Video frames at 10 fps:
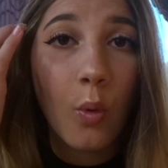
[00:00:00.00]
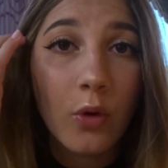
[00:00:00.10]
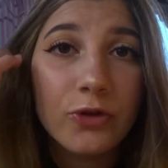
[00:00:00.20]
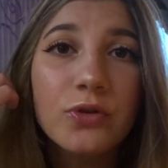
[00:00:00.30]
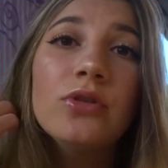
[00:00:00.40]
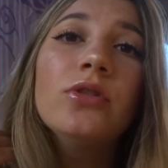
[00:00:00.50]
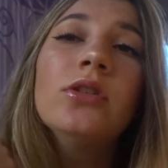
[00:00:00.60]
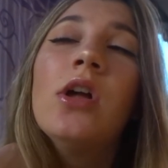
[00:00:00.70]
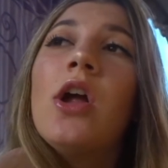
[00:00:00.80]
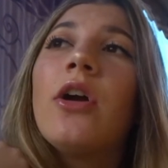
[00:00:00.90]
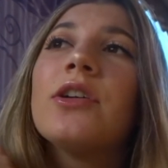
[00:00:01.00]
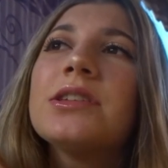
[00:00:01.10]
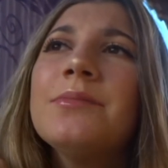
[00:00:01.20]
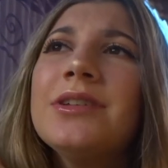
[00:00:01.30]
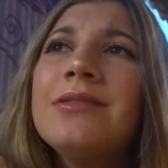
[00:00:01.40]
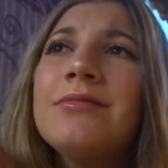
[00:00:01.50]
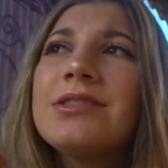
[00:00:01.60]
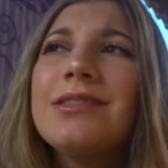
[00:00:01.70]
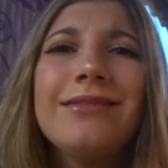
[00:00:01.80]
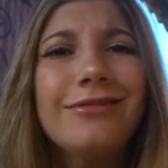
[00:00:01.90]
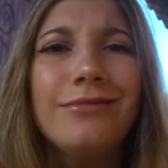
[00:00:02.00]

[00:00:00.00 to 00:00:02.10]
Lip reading: Portugal or something, which is like,